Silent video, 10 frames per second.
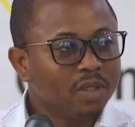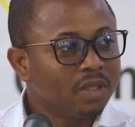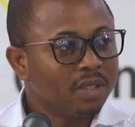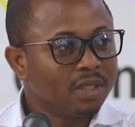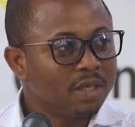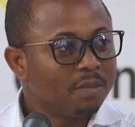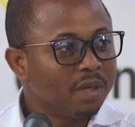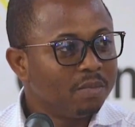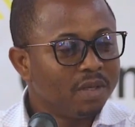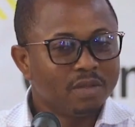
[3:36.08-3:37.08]
the
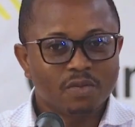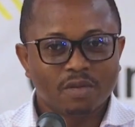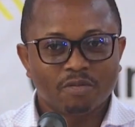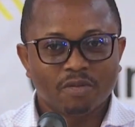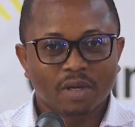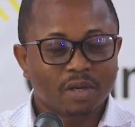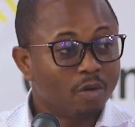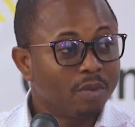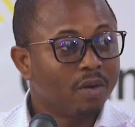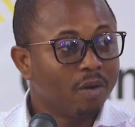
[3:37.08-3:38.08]
German Ministry for
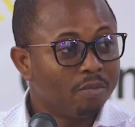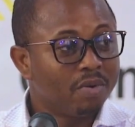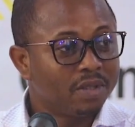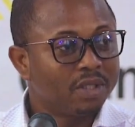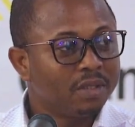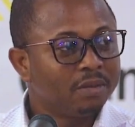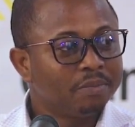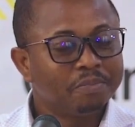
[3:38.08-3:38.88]
Economic Cooperation